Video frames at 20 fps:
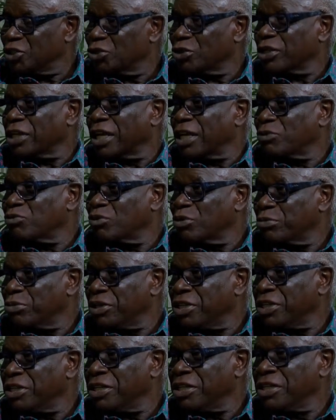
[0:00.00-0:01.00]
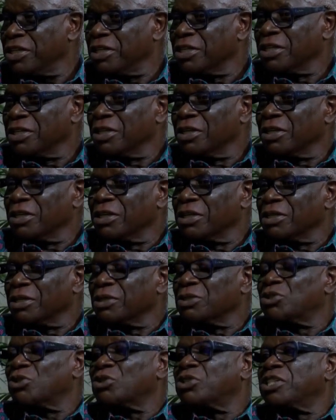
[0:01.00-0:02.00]
to that would be
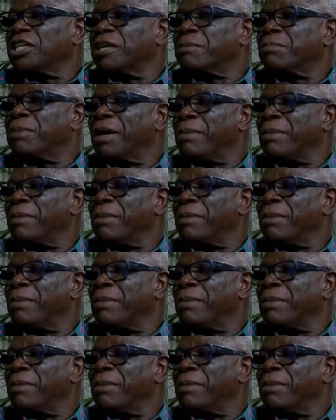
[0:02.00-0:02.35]
to take